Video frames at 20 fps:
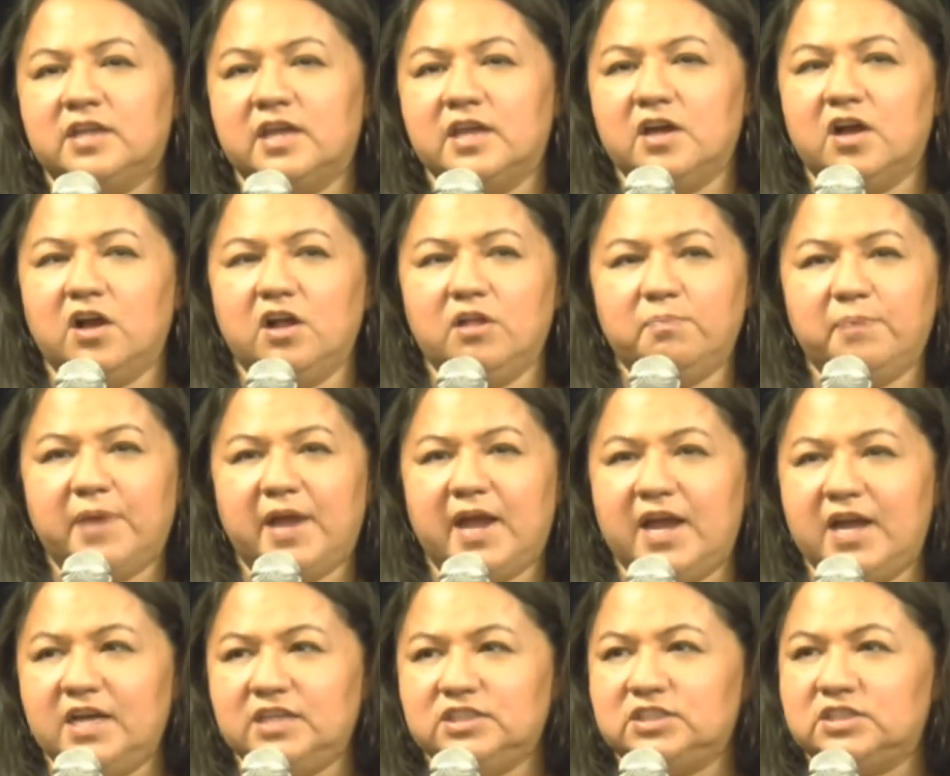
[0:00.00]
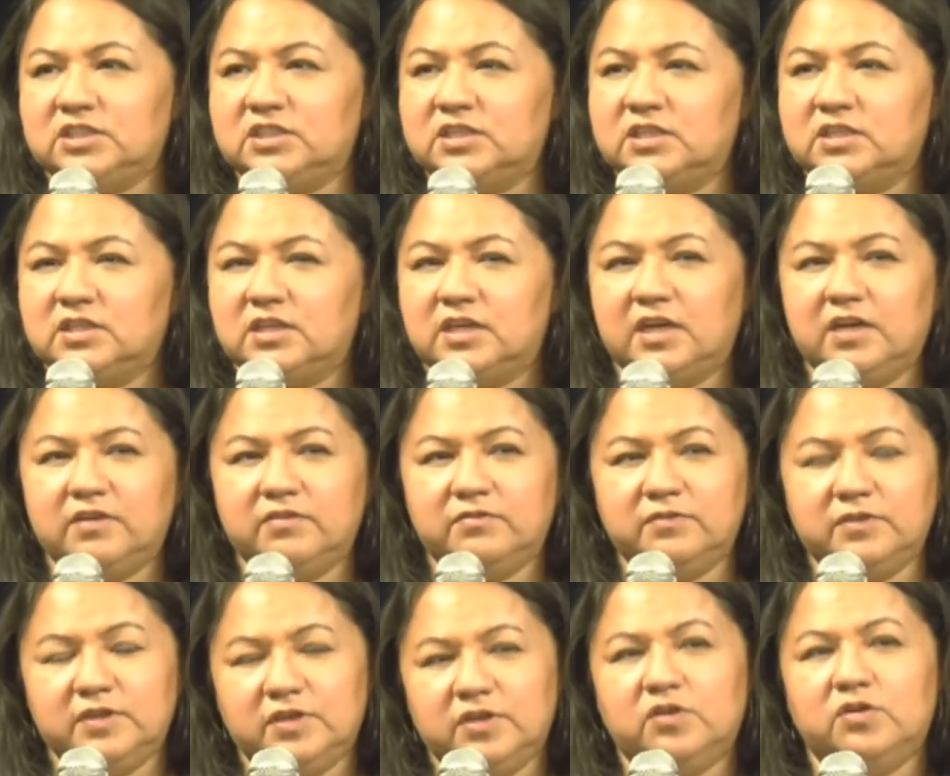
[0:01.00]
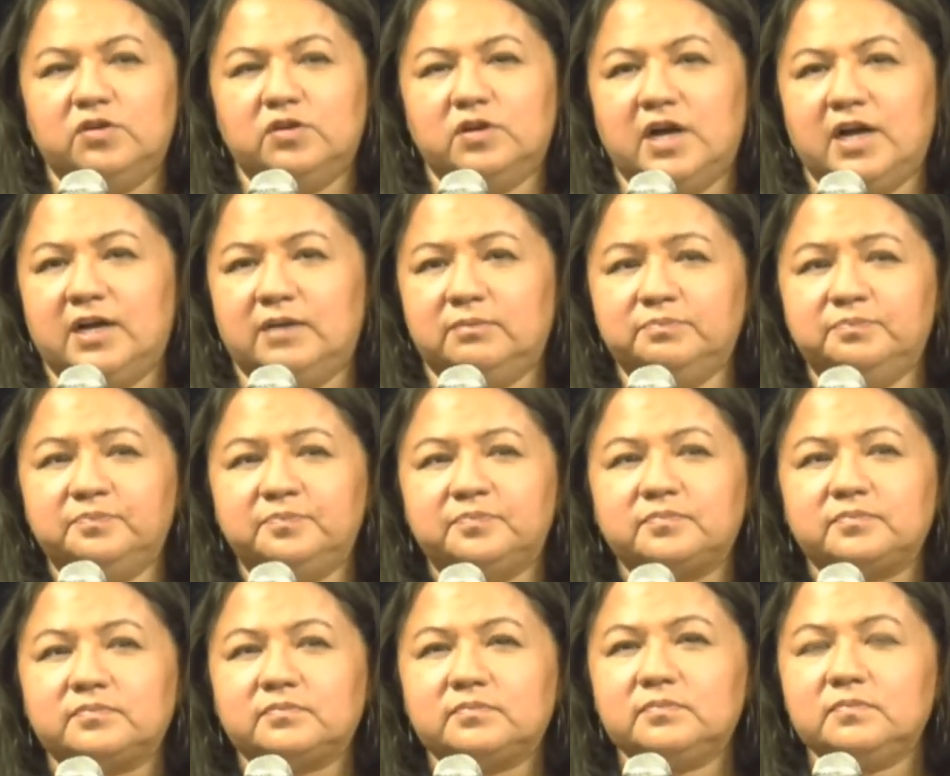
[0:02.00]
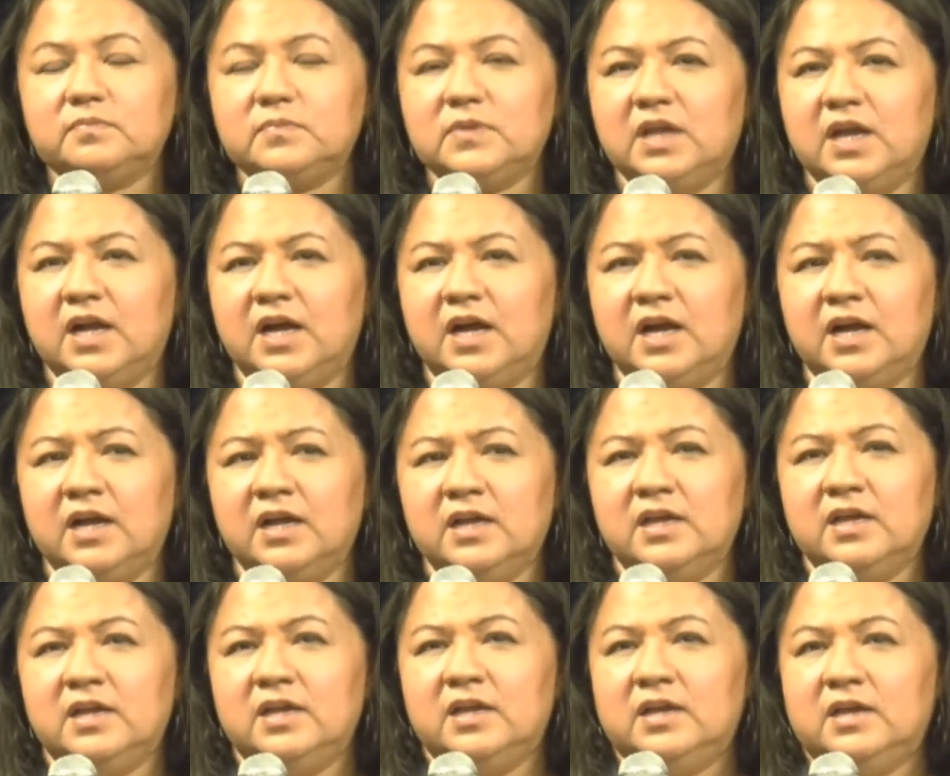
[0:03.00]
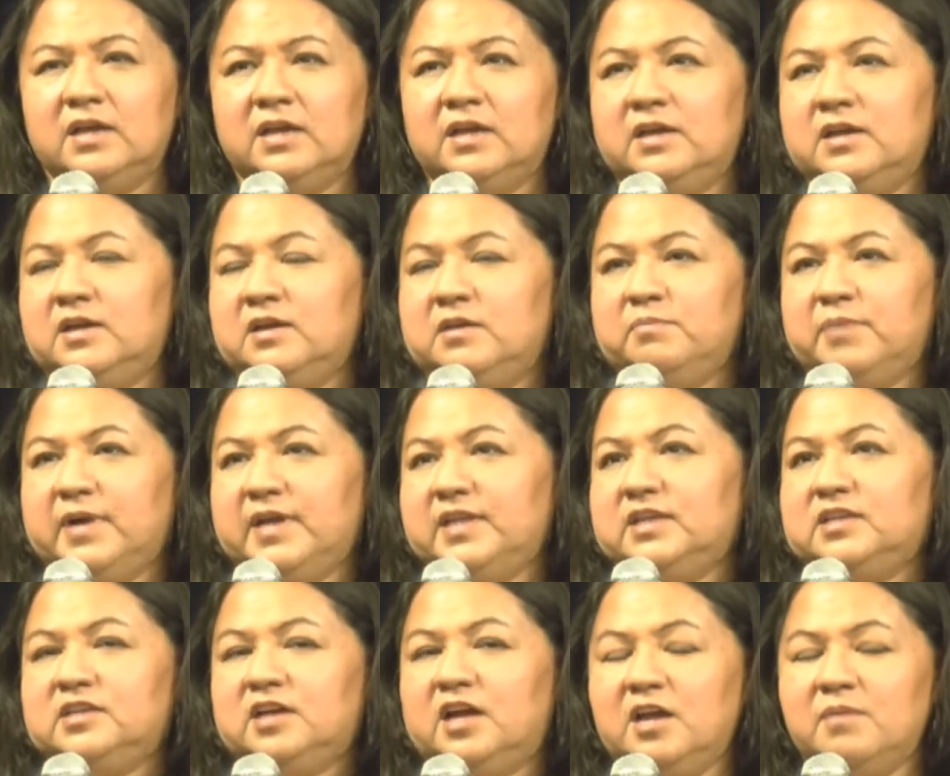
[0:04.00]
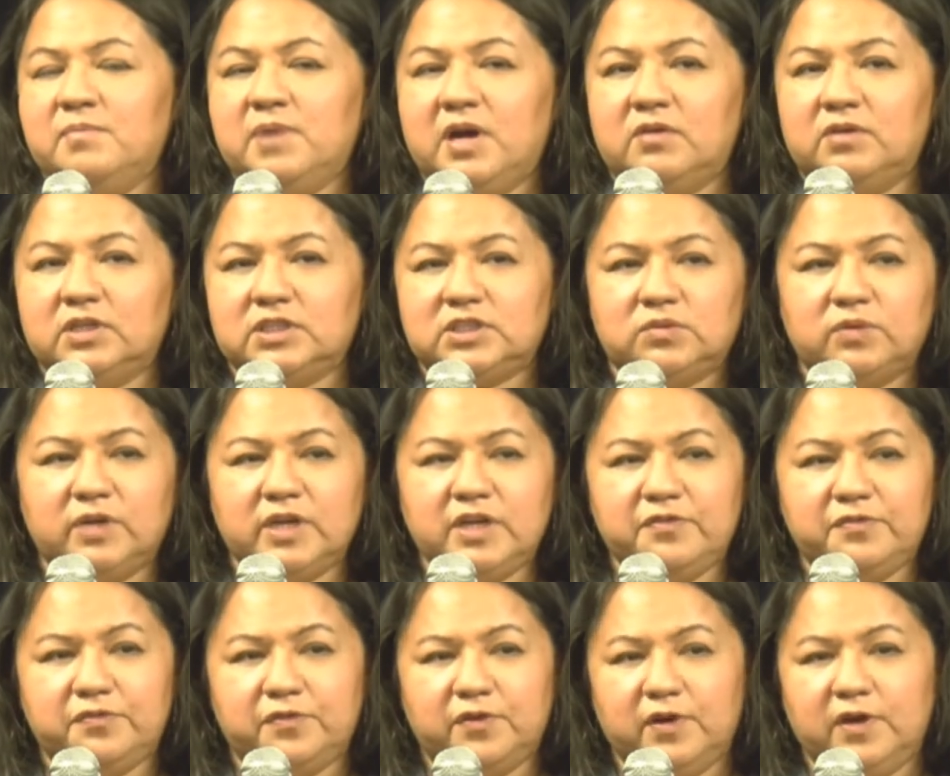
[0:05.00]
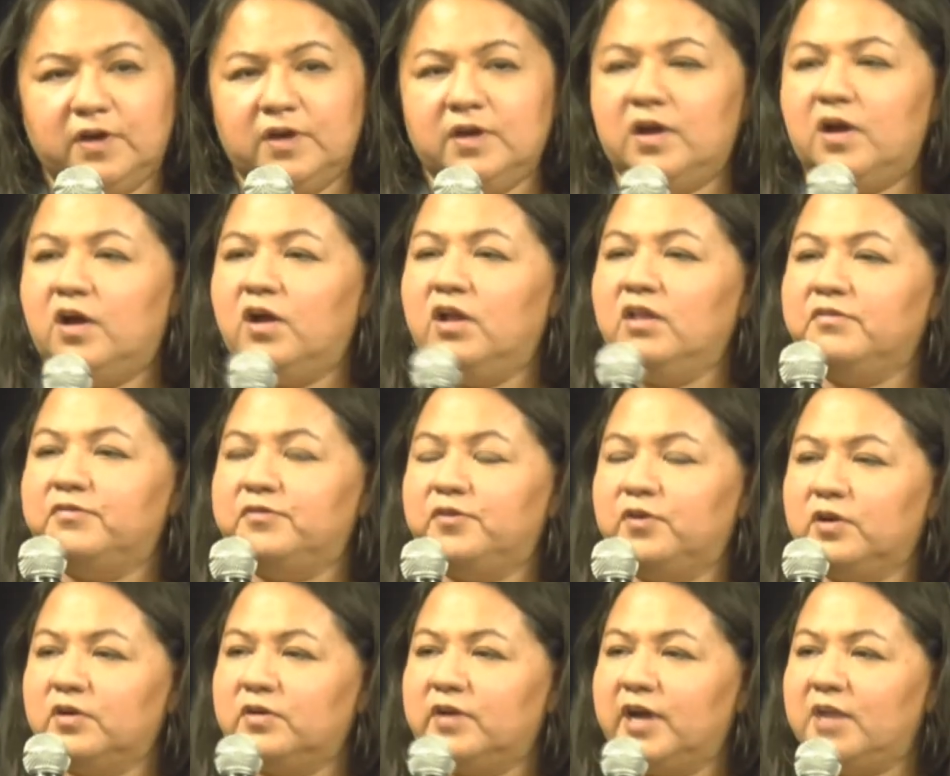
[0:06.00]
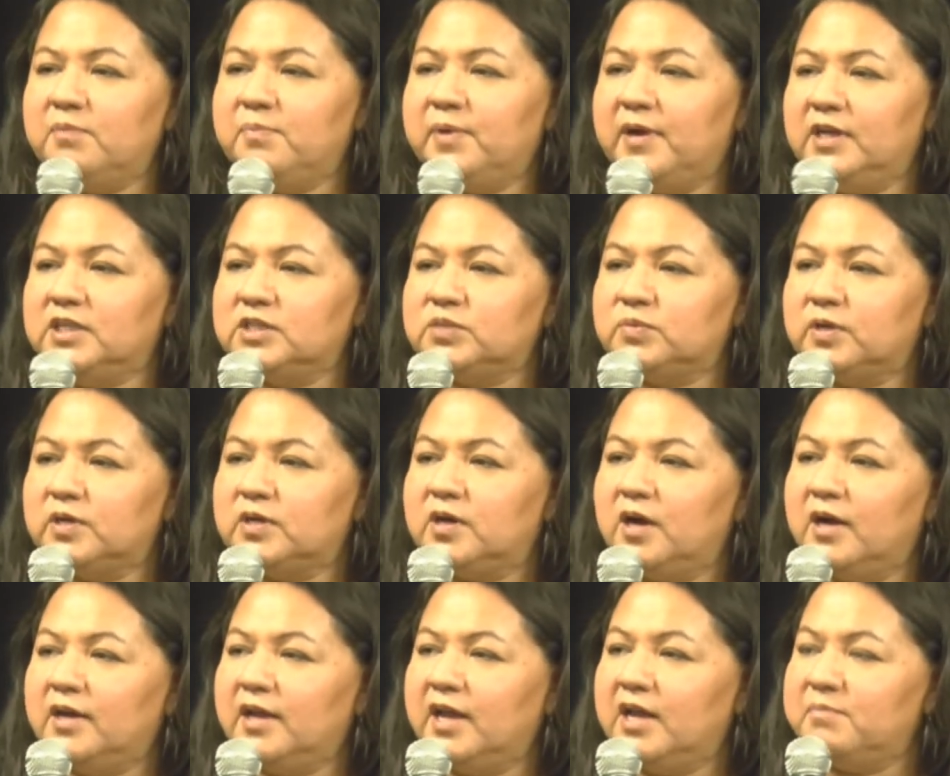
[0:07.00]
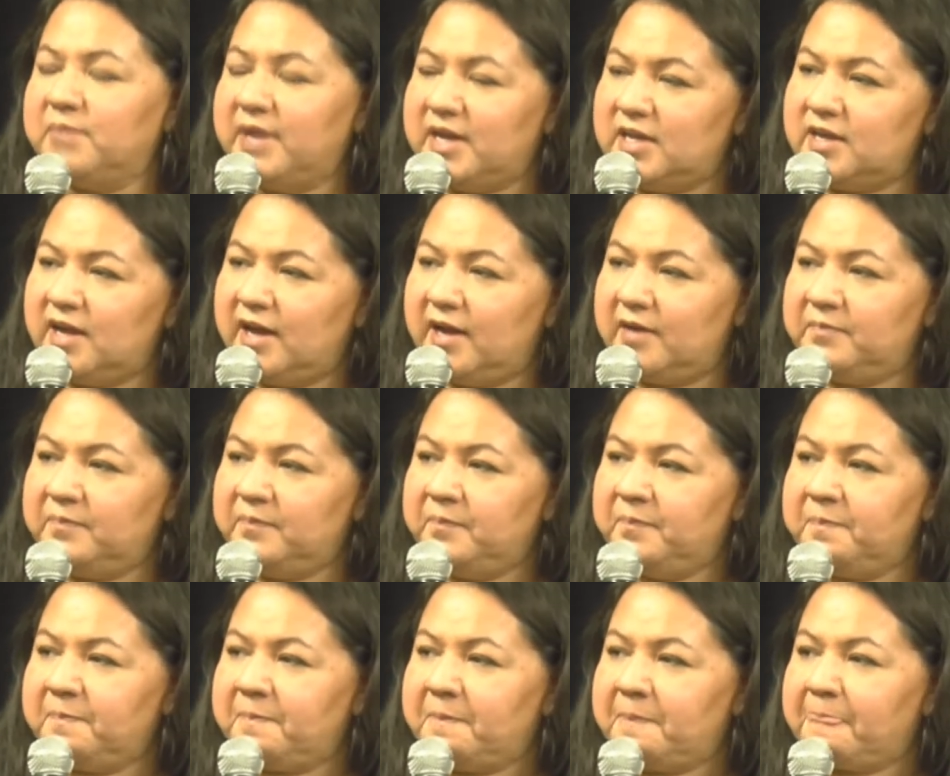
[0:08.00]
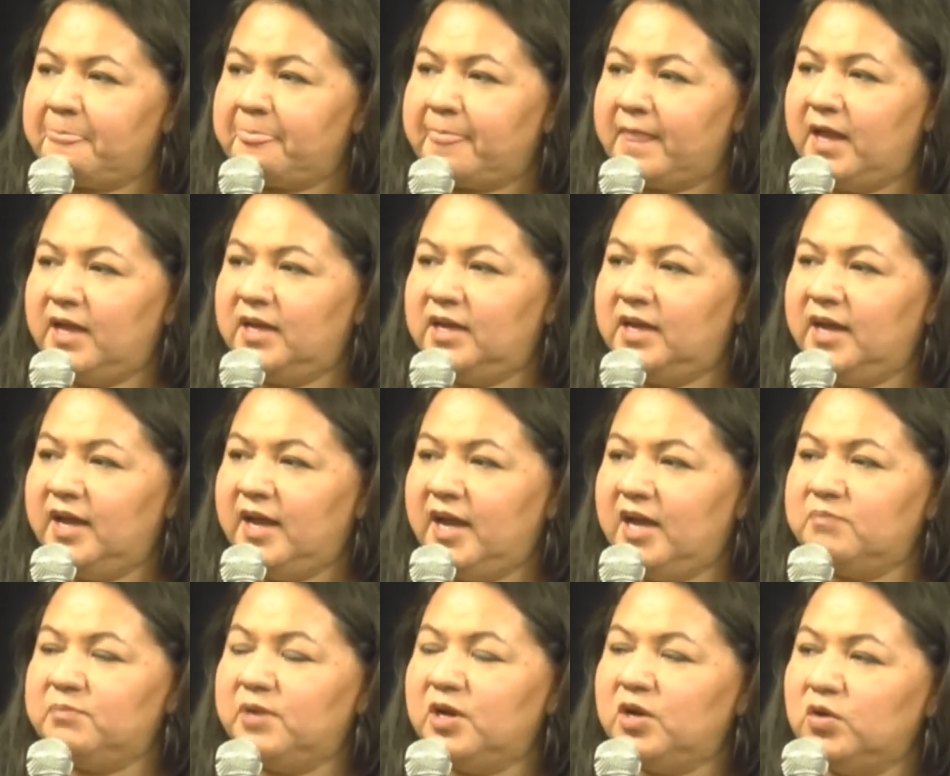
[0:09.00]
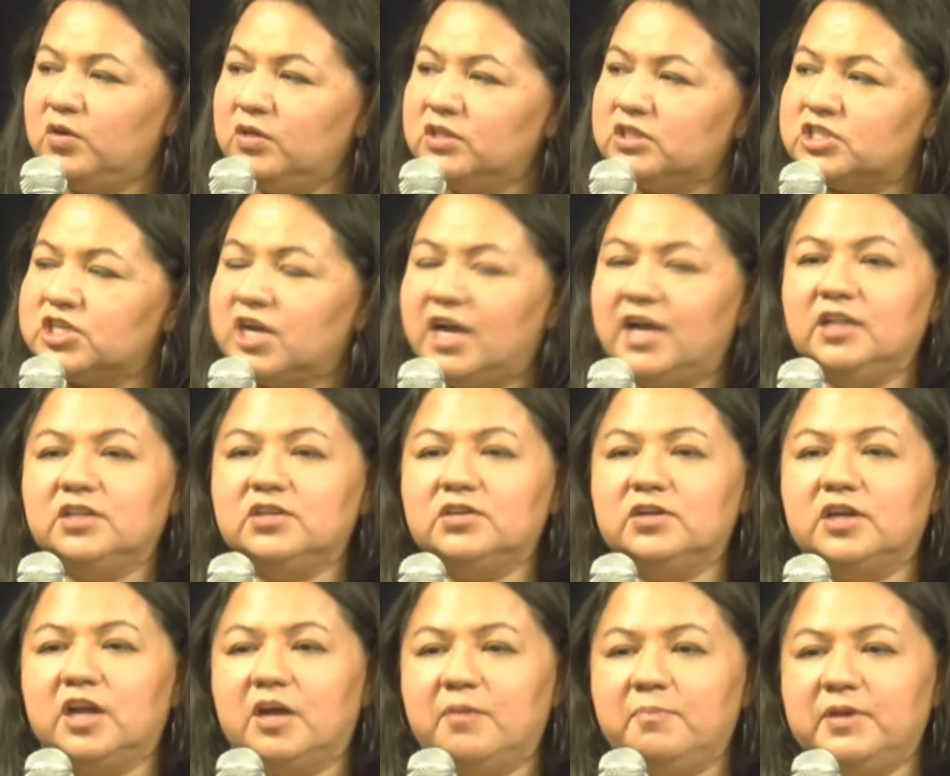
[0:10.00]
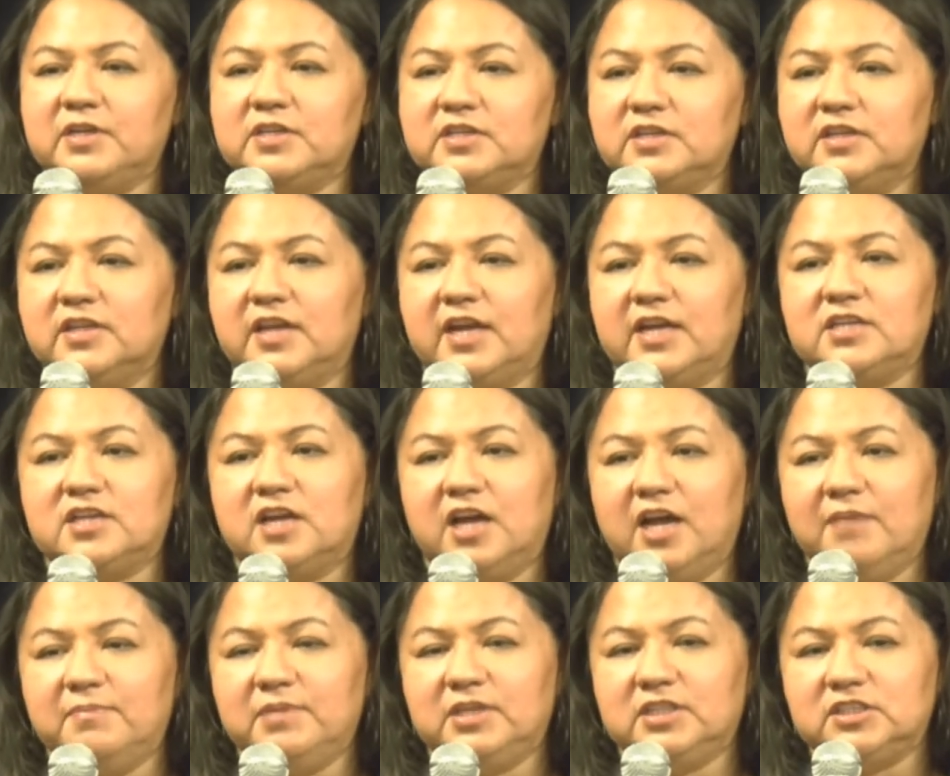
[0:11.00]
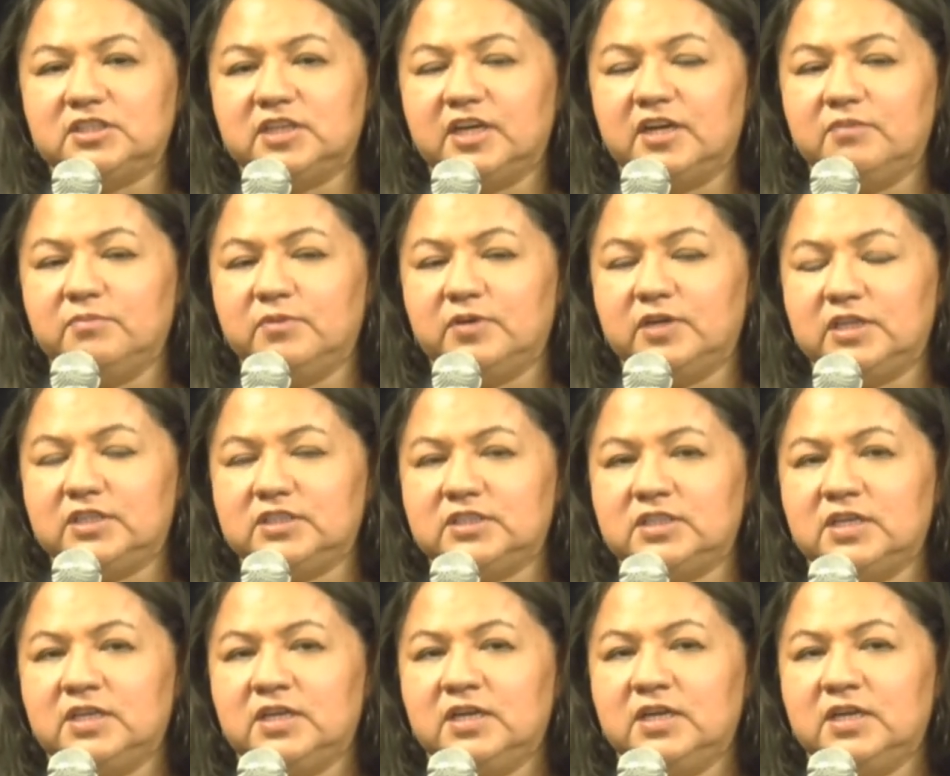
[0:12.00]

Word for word: they all passed, um, you know, um, uh, by the time I was 24, all four grandparents were gone and my dad. And I had my whole childhood up until that time in ceremonies.